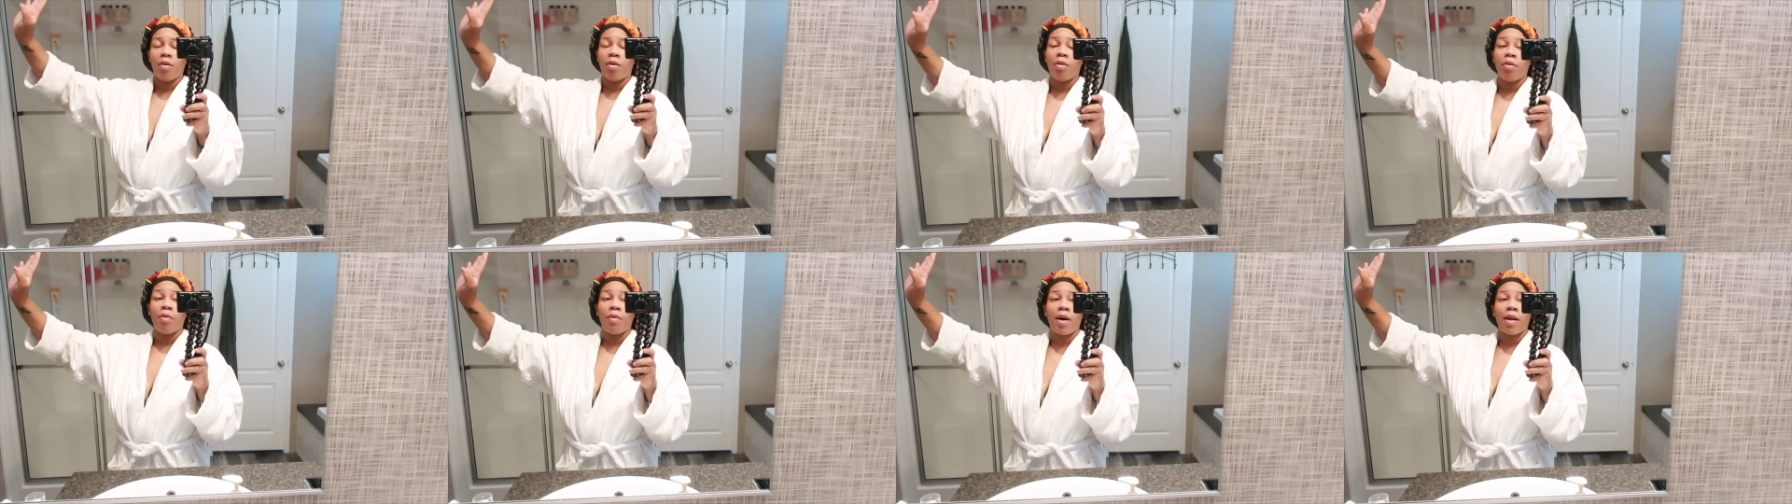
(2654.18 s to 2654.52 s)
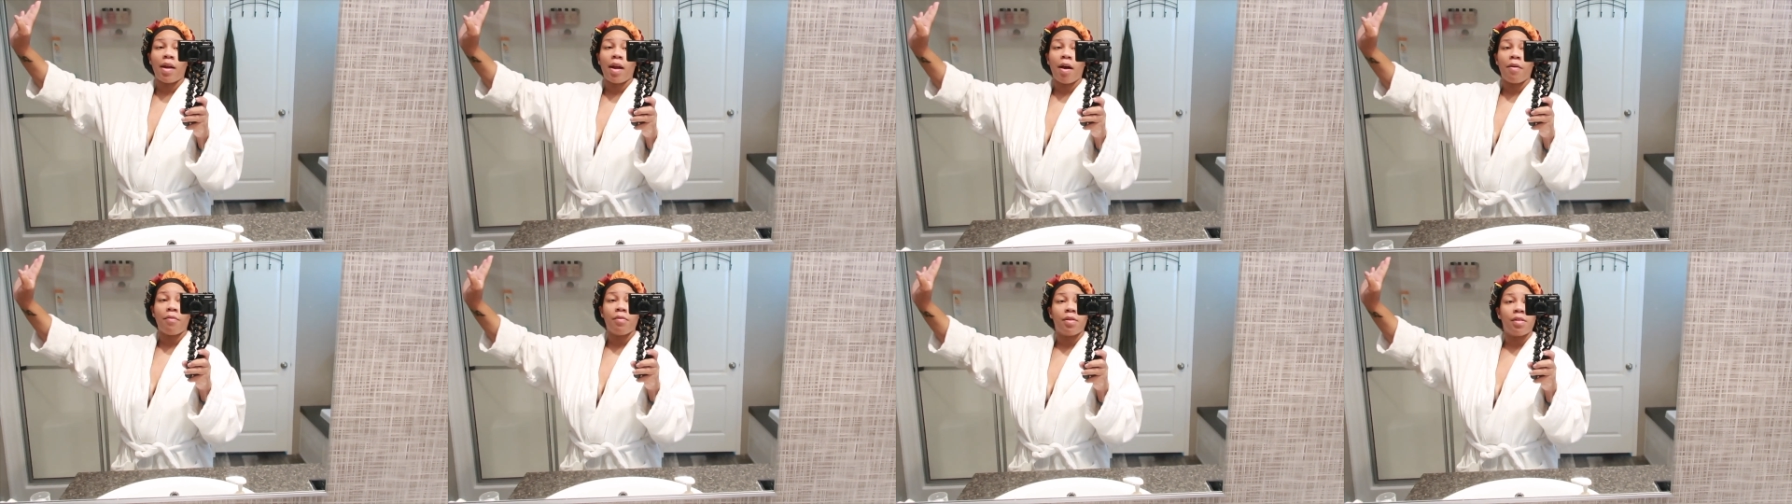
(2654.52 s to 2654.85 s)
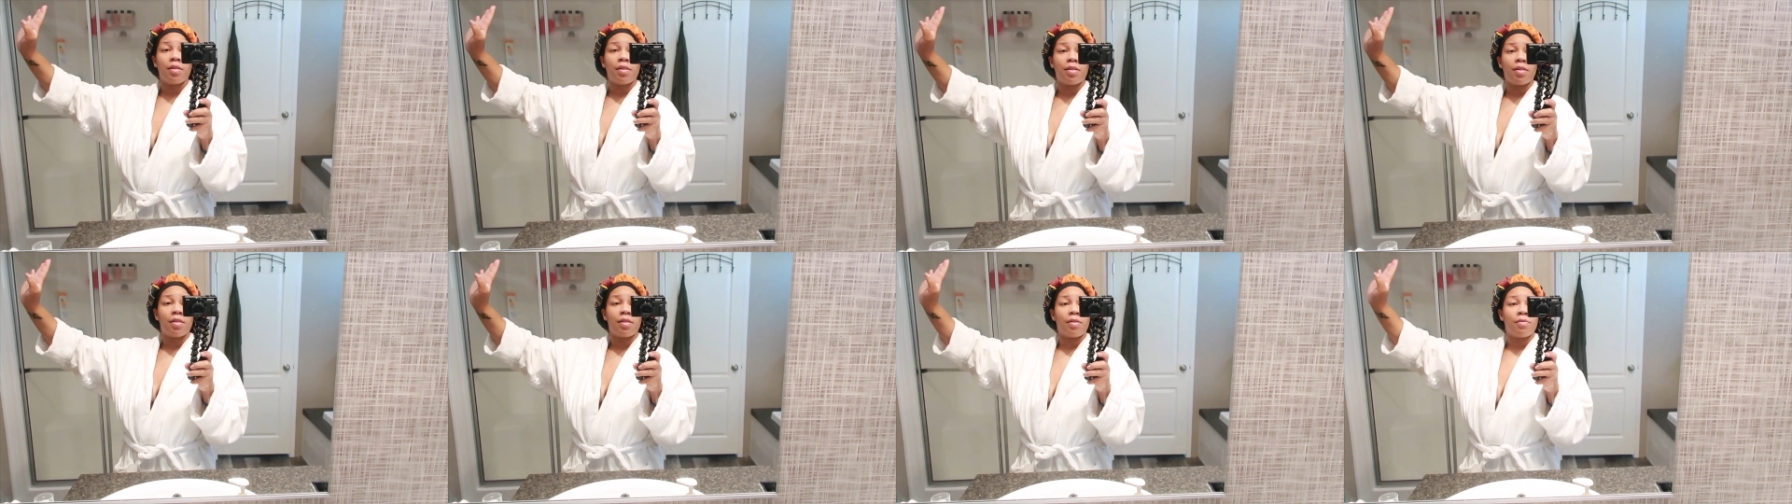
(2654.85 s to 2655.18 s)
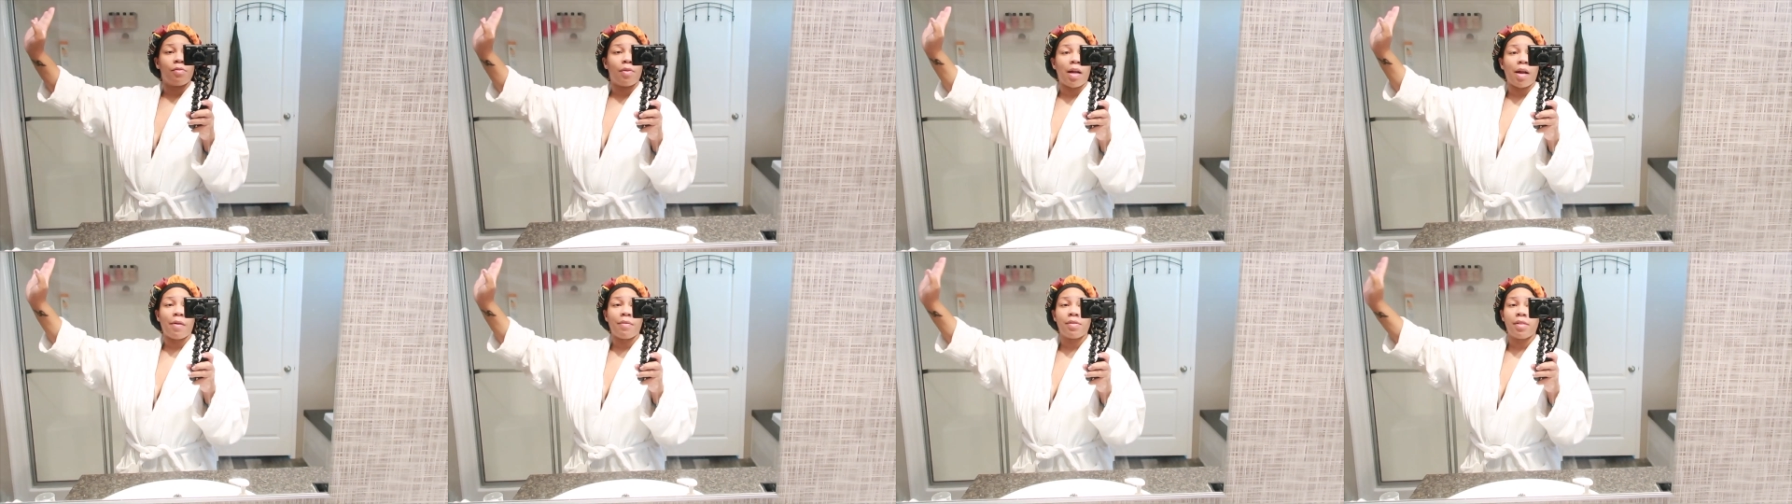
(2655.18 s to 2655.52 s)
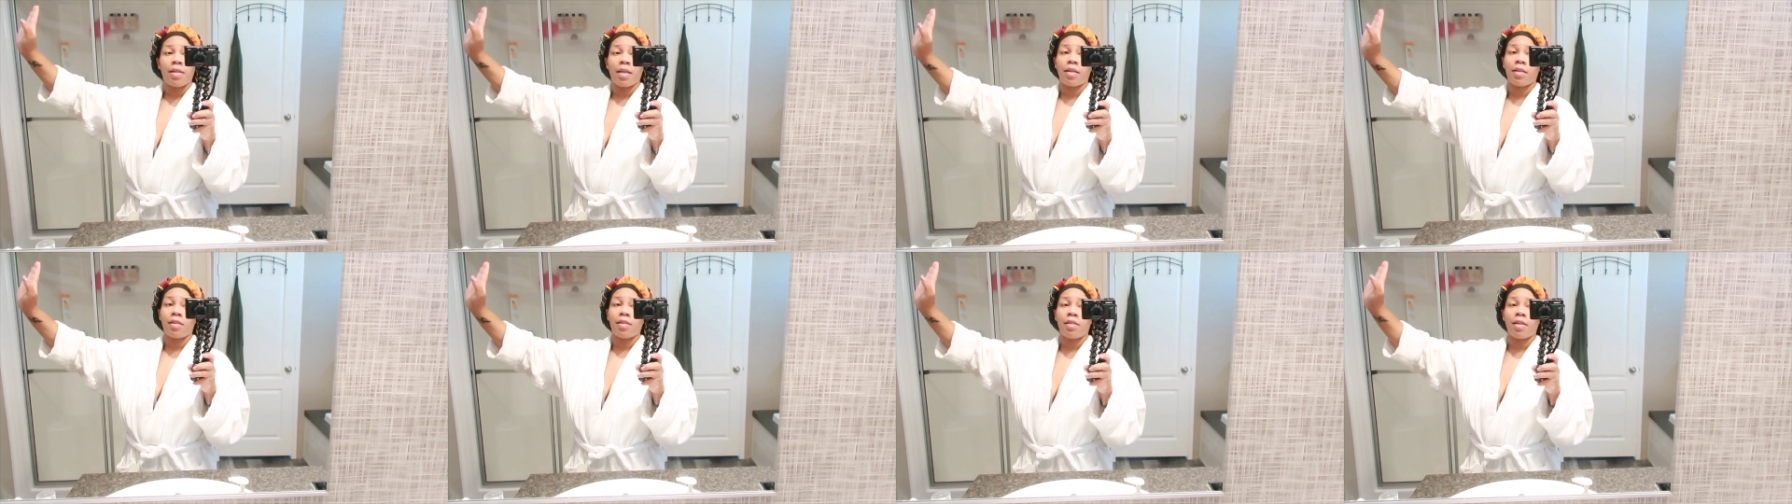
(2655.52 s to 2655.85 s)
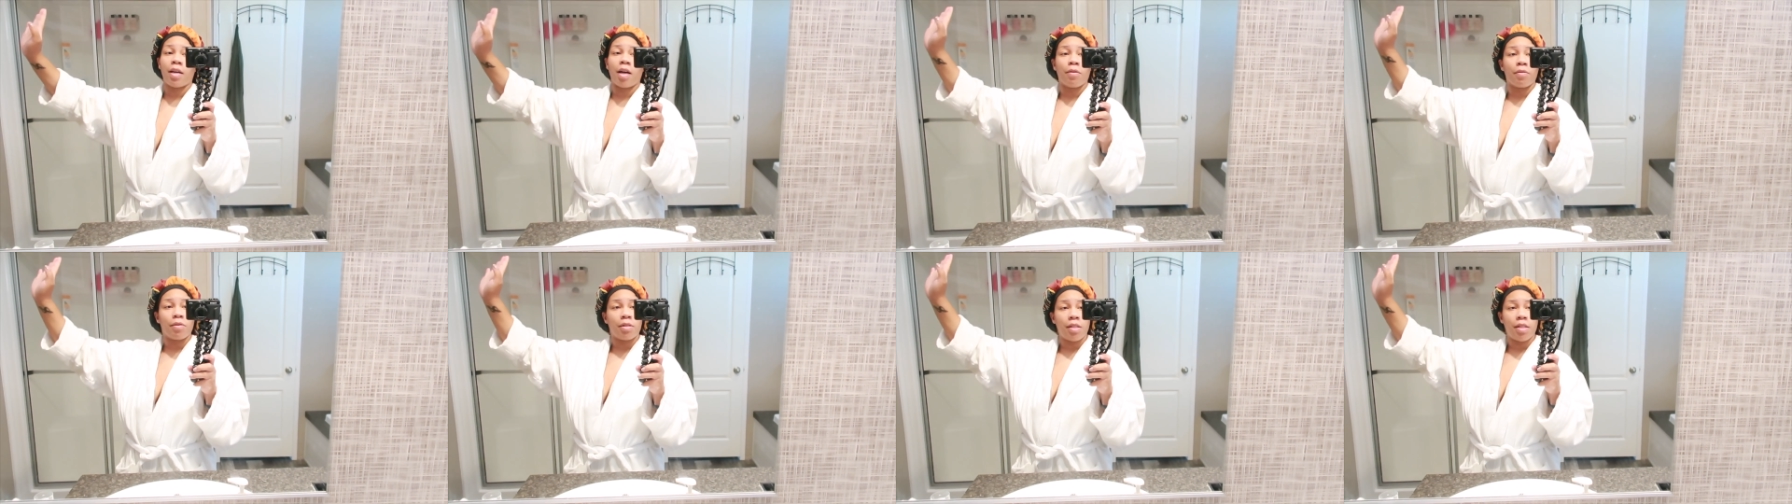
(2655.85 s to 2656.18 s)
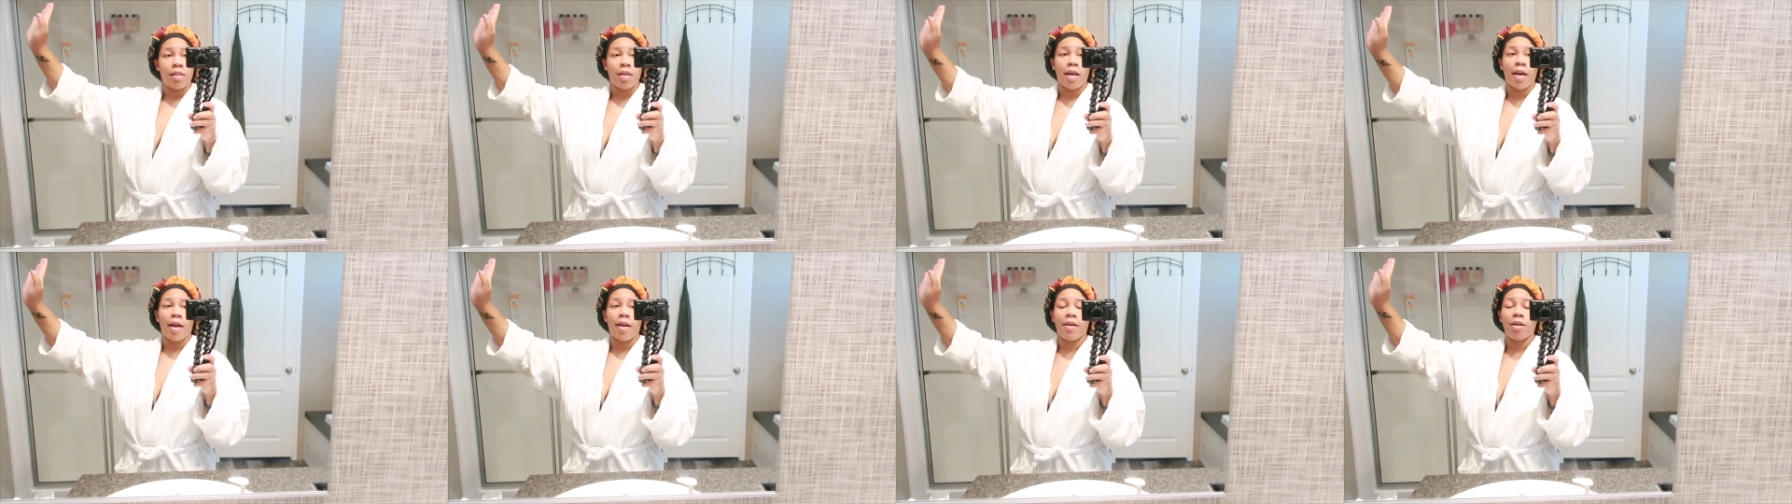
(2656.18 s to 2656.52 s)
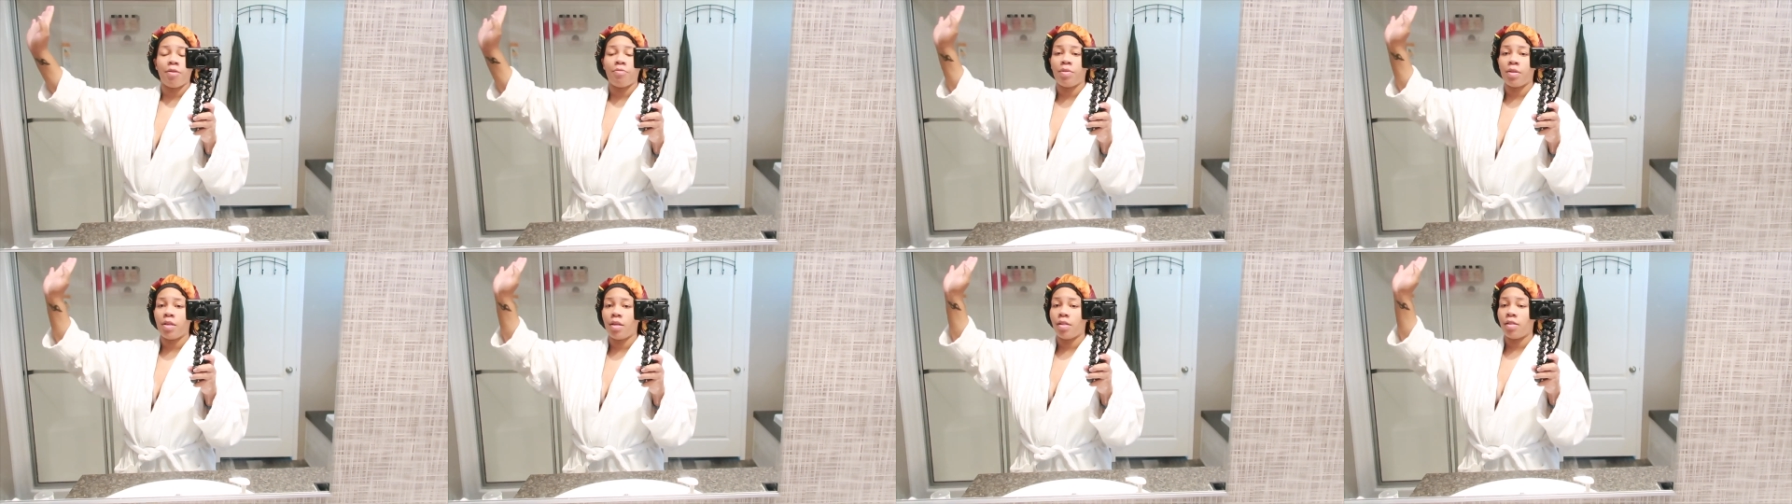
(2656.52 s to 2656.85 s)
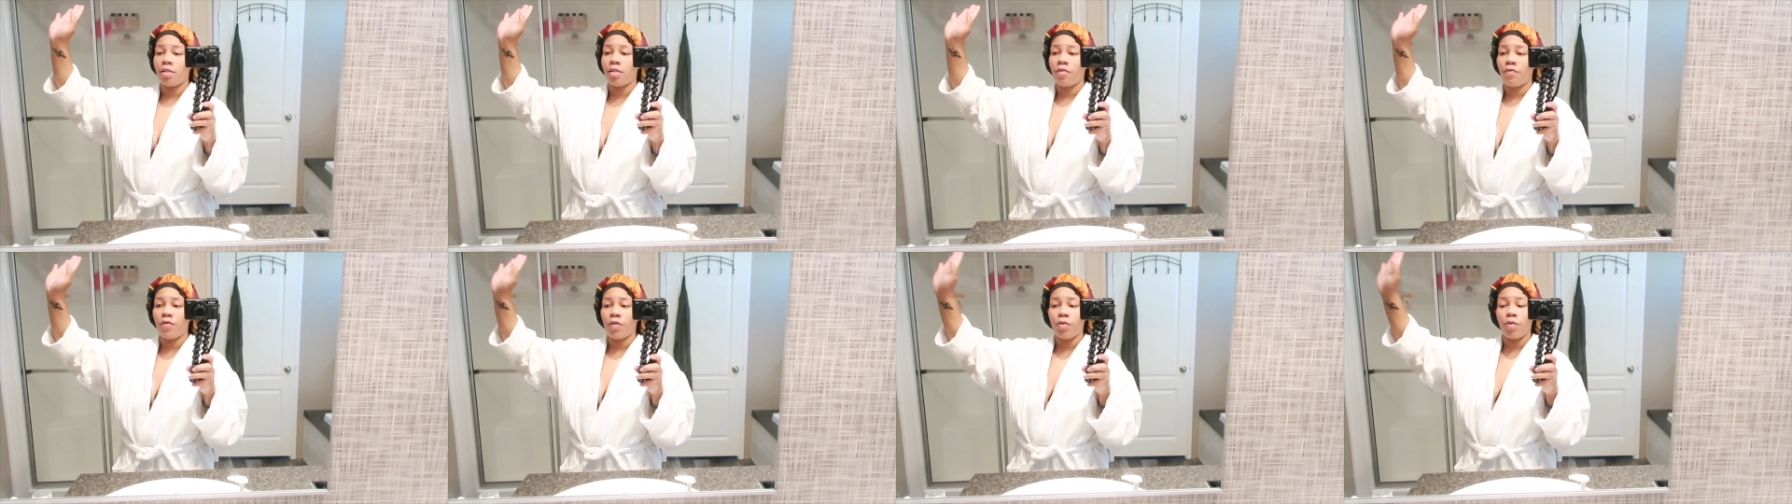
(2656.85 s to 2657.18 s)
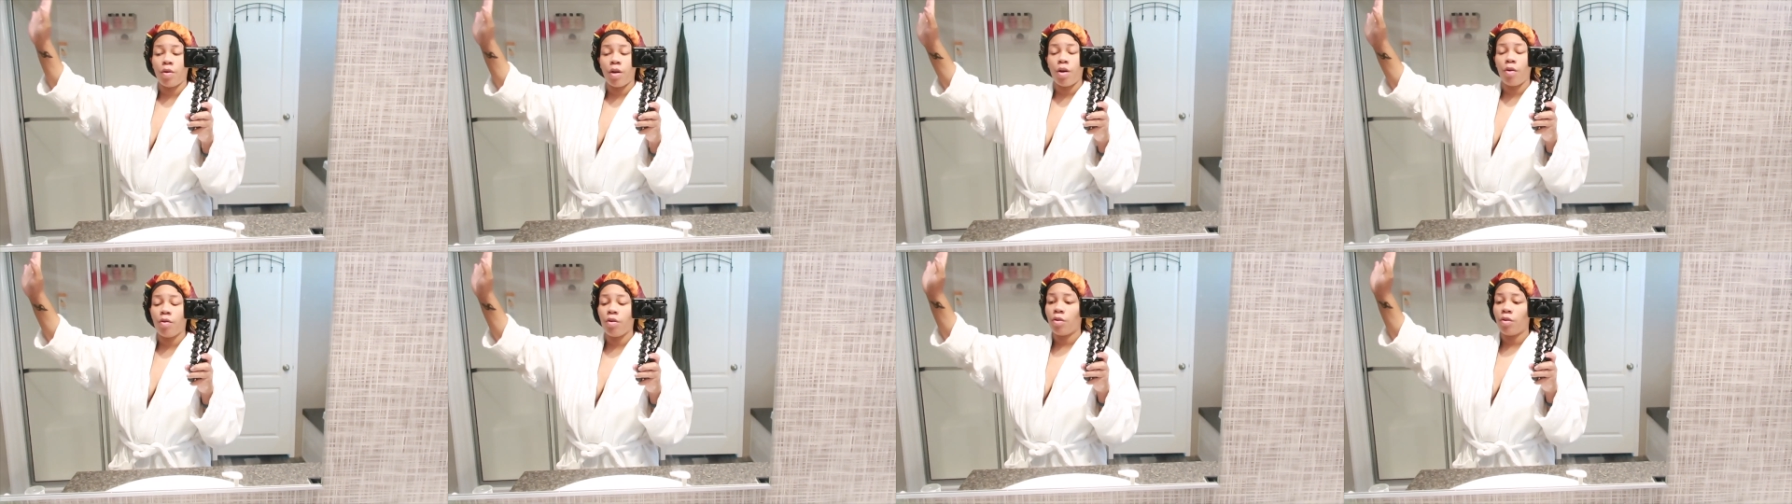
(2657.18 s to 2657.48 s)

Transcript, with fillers: while I was while I was taking a shower, she had him because if you know,